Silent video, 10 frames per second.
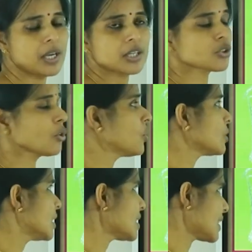
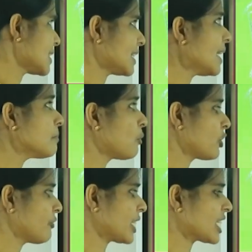So this is a
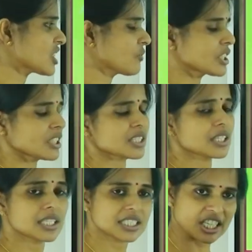modification which is
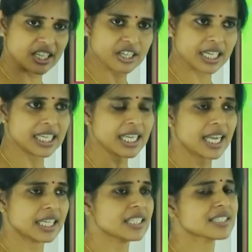generally
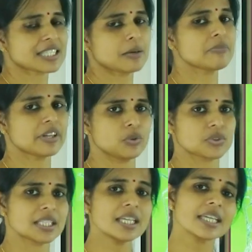any stem, when you
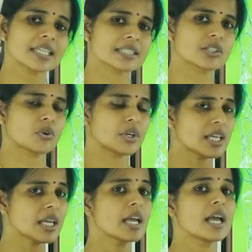see, it is
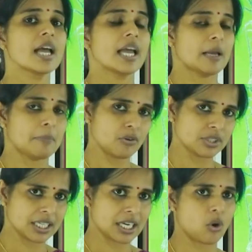growing above
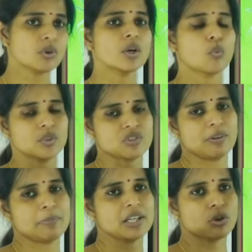the ground, which
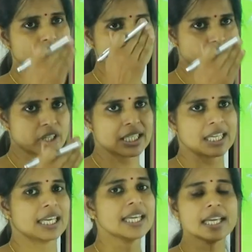will be growing
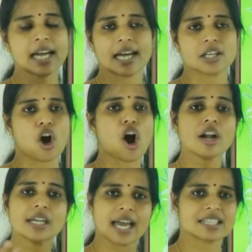vertically, and
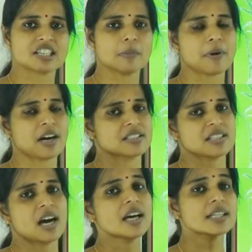all lateral parts
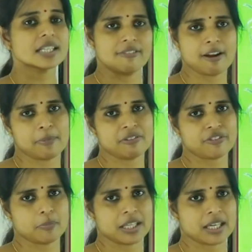are developing
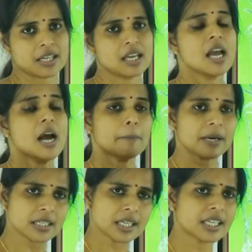from that.
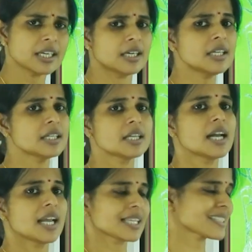But here
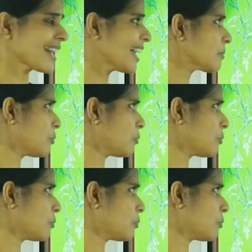a slight